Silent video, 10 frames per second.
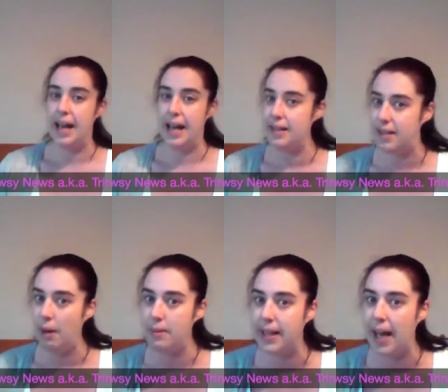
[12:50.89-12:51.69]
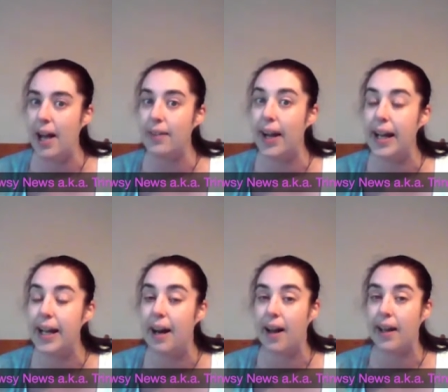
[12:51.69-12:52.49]
It's so
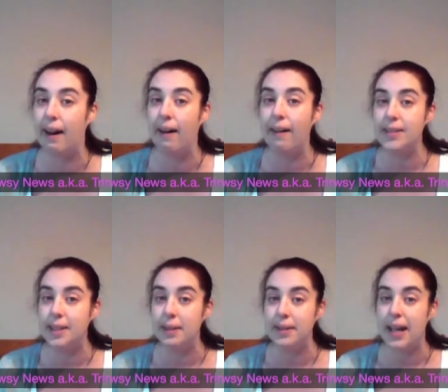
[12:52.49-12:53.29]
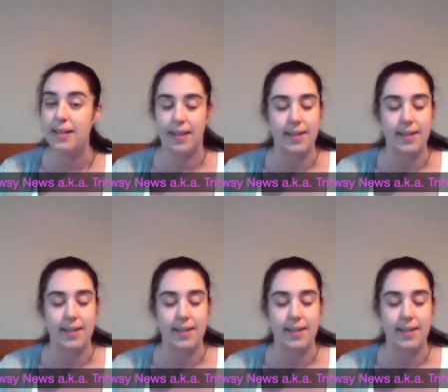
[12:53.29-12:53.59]
scary. I can't do this.